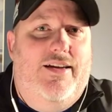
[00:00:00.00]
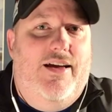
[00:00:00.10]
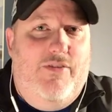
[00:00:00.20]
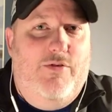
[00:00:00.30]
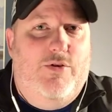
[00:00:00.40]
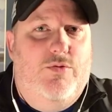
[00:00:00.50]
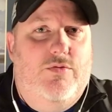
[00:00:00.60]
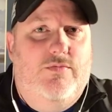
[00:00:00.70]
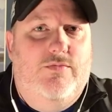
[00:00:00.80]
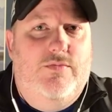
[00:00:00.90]
have ever
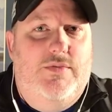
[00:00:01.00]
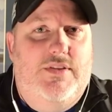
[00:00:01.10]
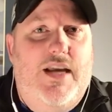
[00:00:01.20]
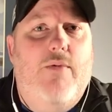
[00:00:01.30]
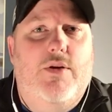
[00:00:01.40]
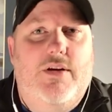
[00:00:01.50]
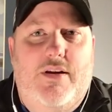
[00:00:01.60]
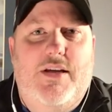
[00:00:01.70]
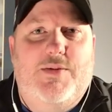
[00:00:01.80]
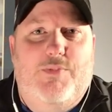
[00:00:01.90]
dabbled
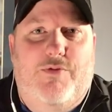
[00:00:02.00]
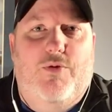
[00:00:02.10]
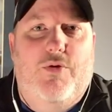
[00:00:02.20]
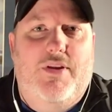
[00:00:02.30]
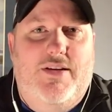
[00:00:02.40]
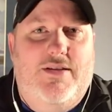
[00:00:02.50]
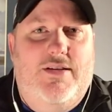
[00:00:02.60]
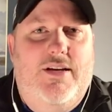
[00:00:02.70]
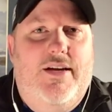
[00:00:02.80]
into this before this.